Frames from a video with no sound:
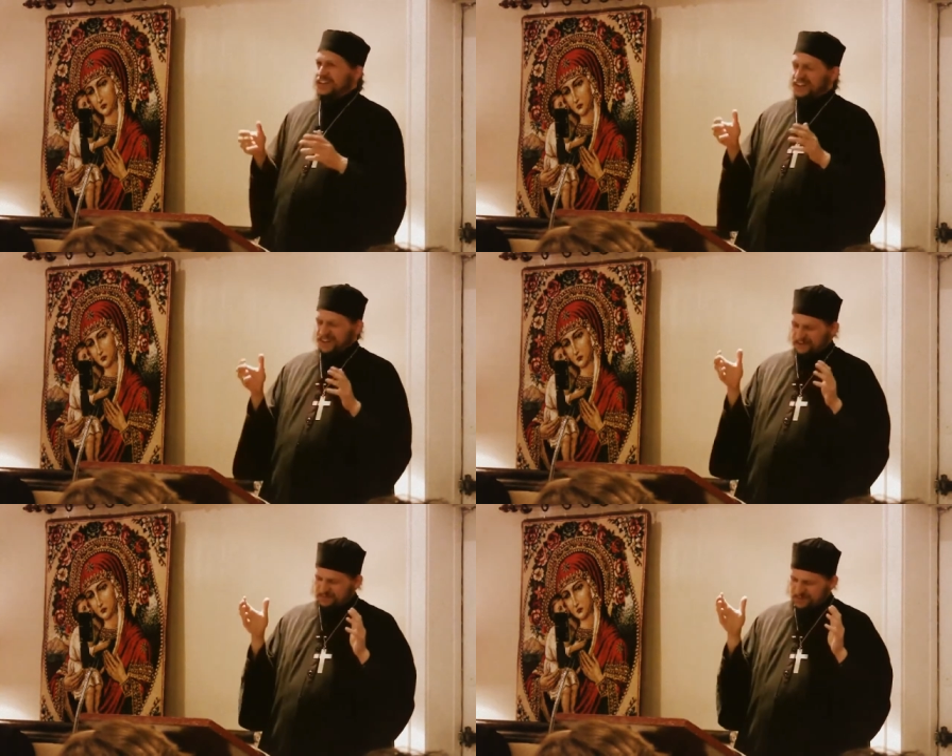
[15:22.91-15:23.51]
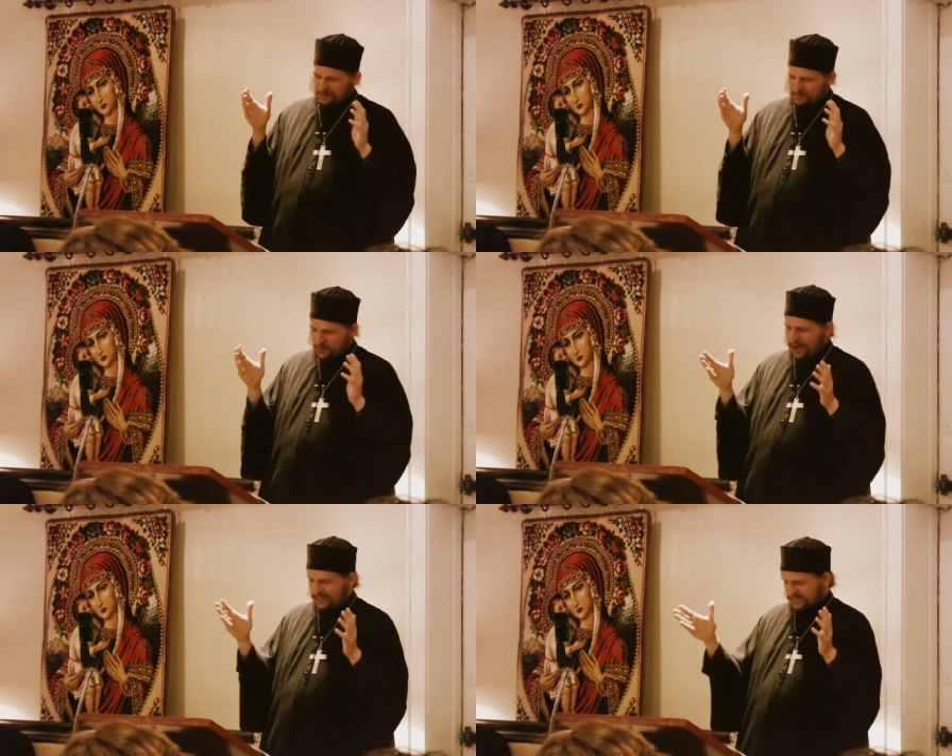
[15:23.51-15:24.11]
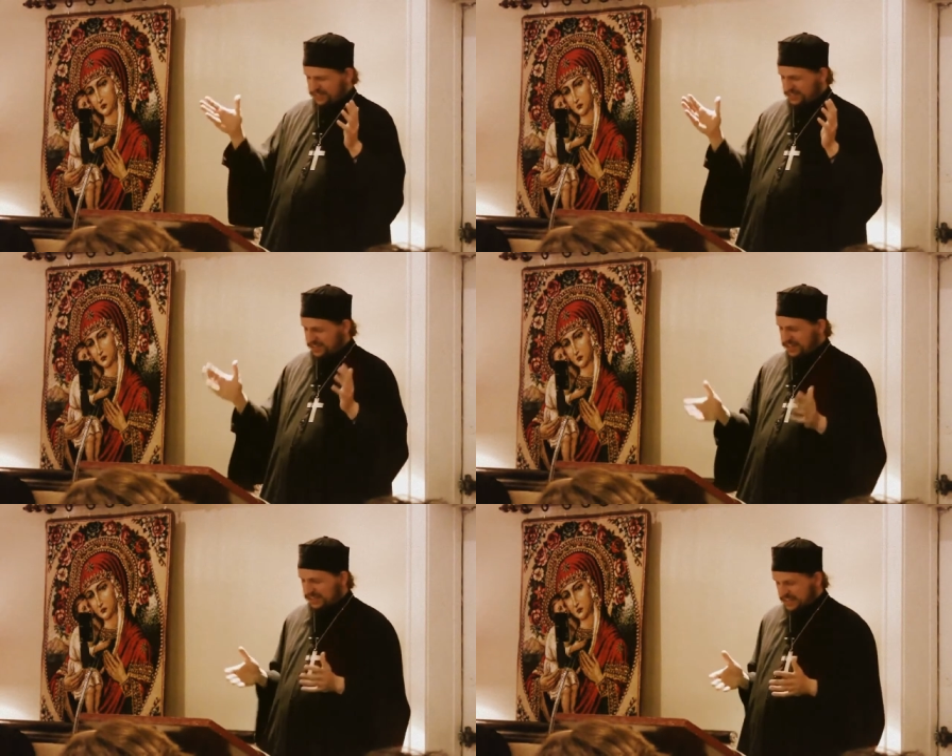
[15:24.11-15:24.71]
uh, uh, breast, let's
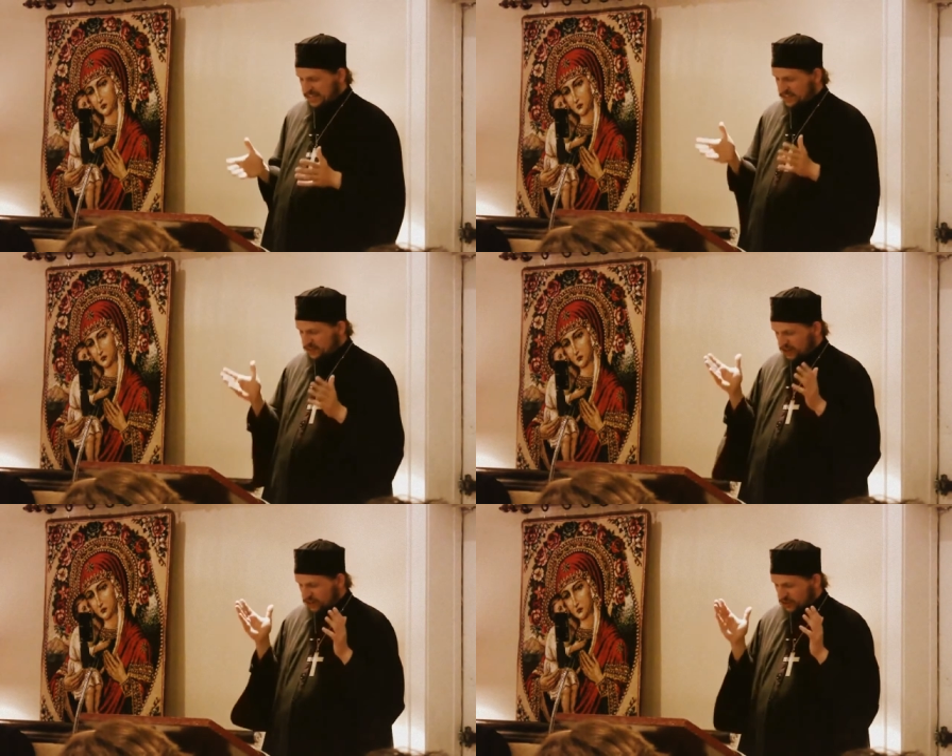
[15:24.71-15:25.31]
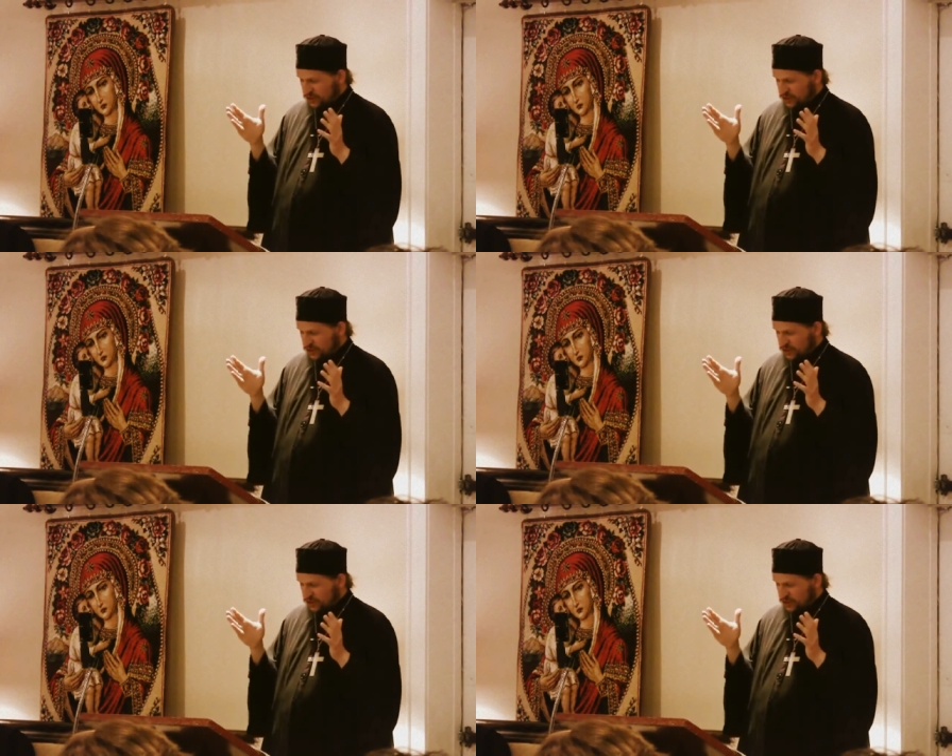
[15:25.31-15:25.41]
say, that he started